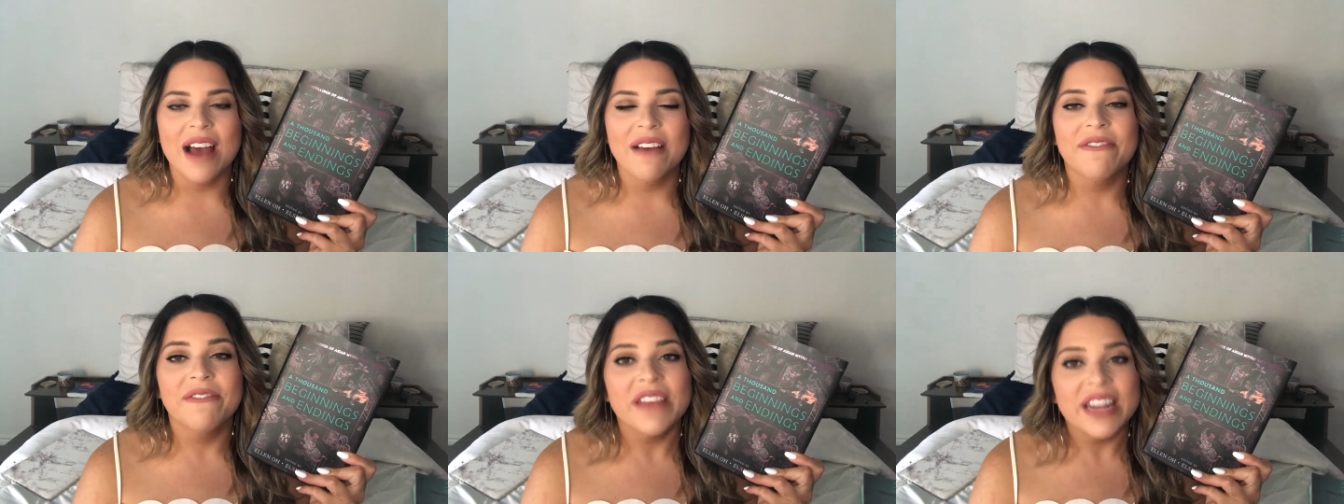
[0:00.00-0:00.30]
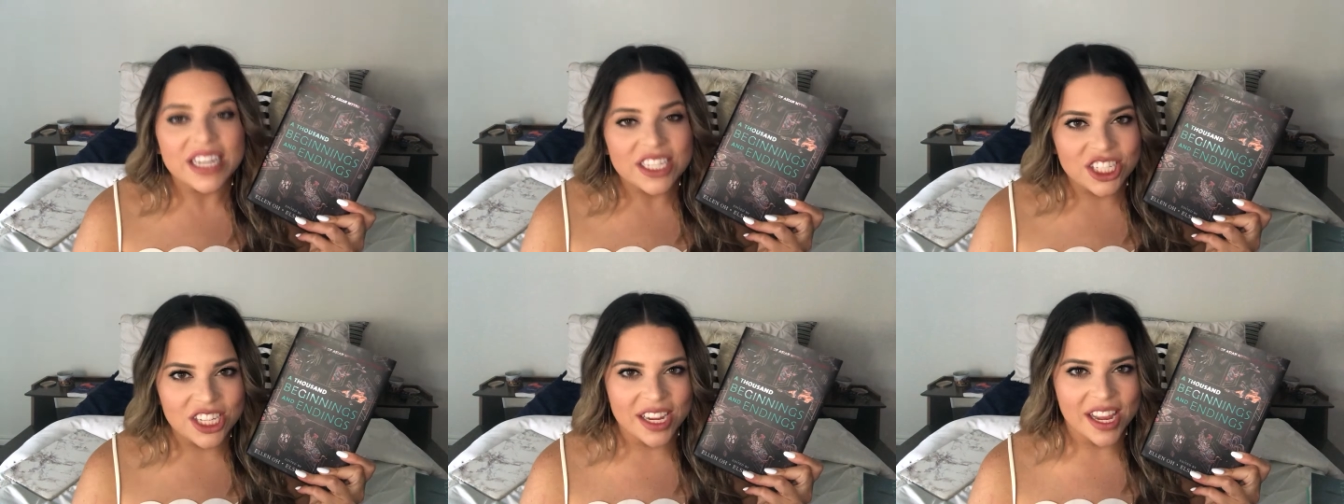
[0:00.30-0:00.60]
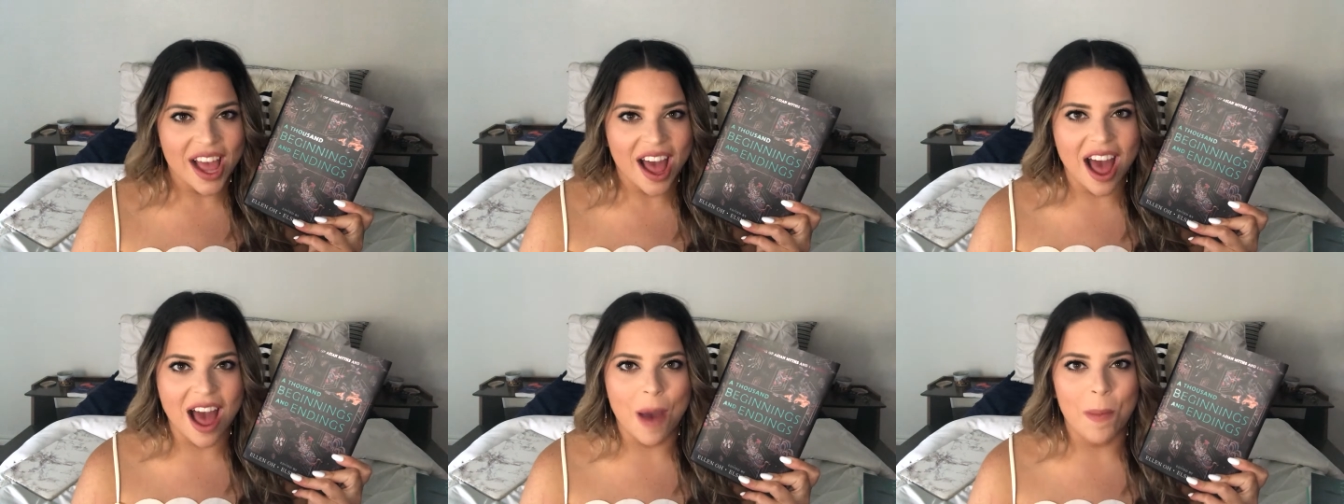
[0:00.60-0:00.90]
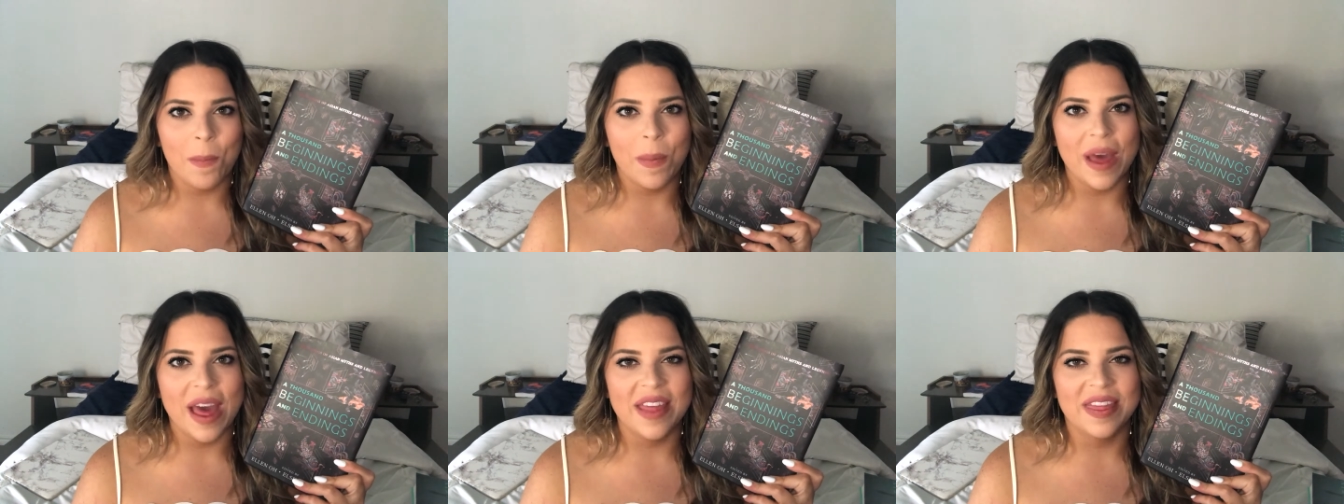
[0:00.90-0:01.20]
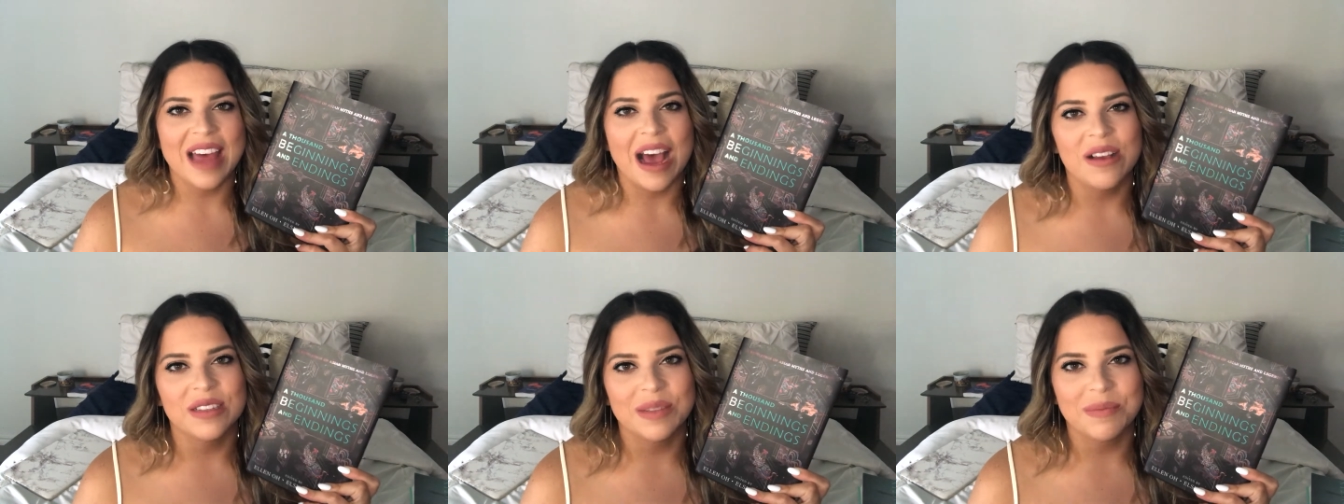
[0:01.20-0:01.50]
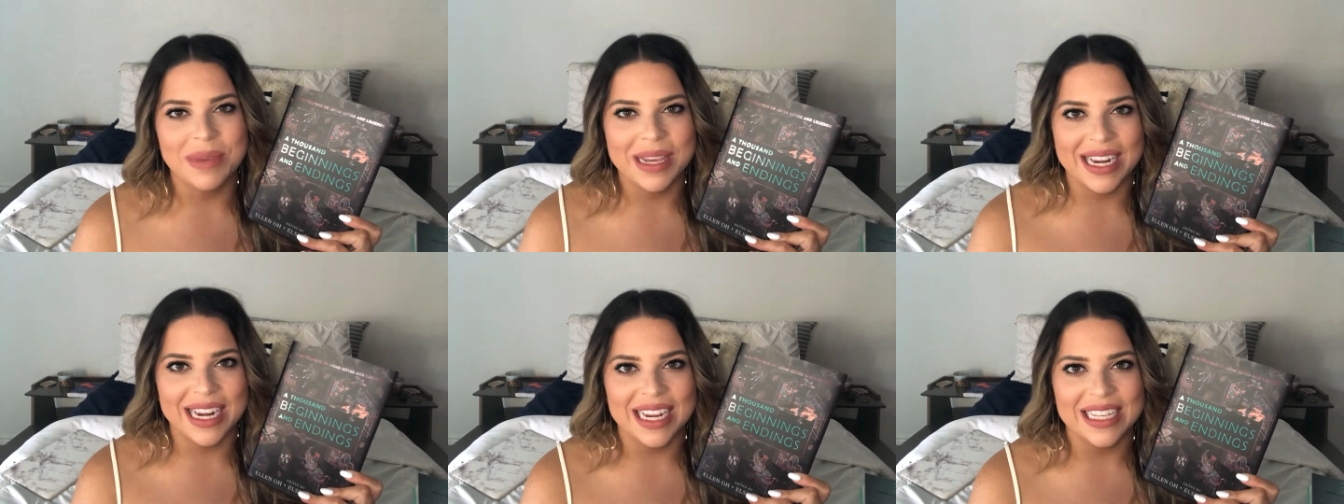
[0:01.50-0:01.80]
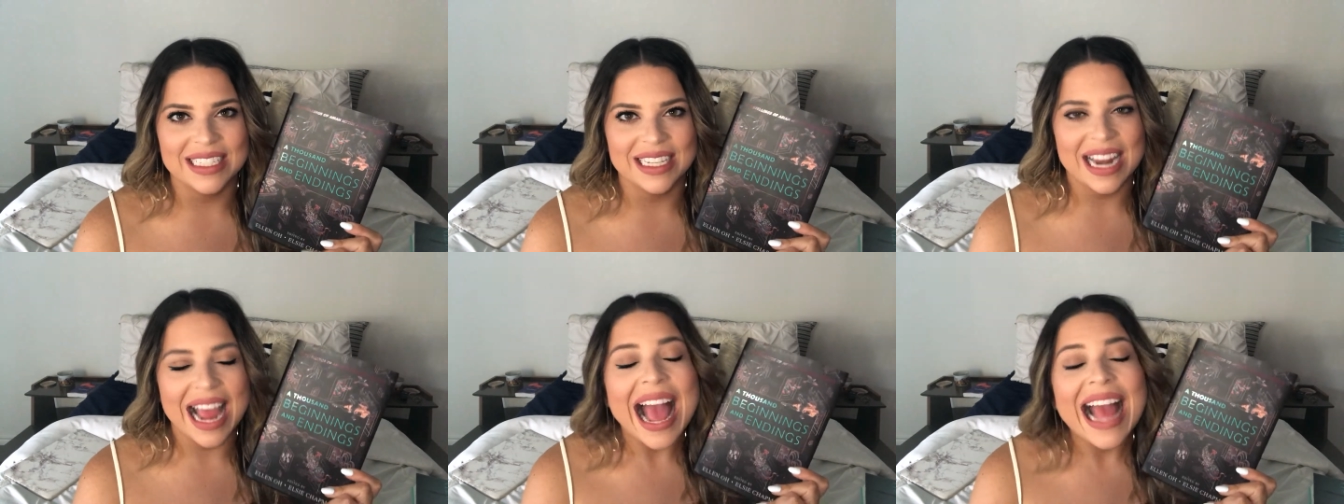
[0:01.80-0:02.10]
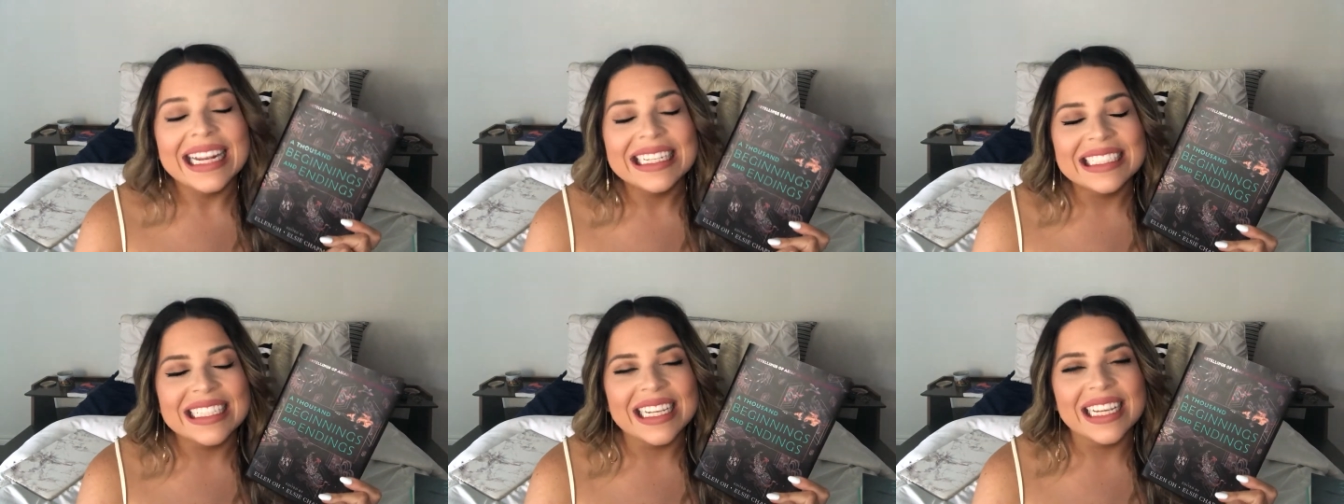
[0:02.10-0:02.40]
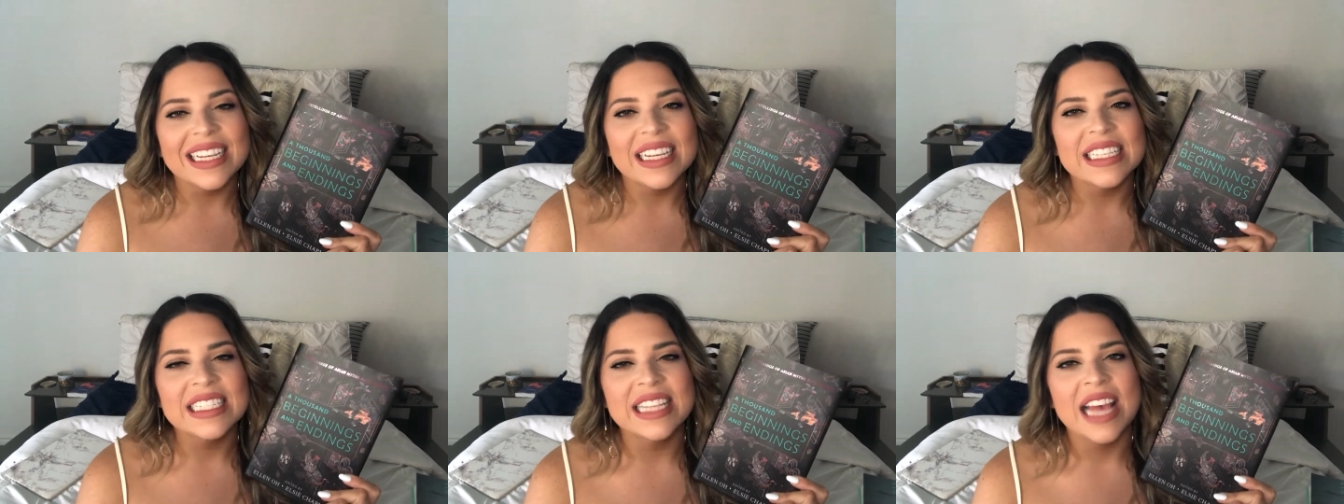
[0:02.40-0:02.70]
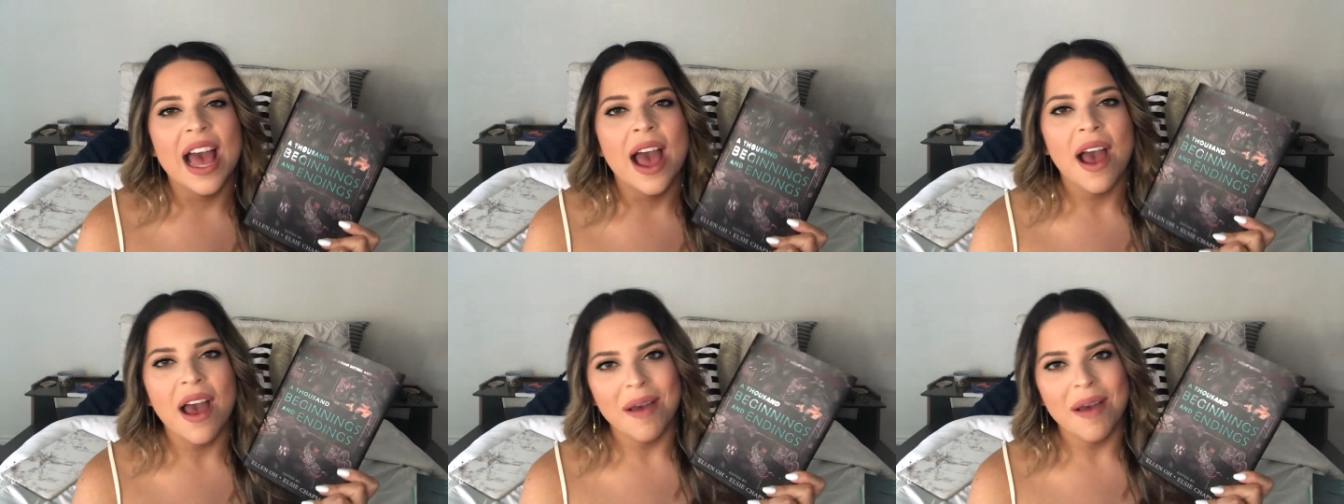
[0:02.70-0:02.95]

finishing up 1,000 Beginnings and Endings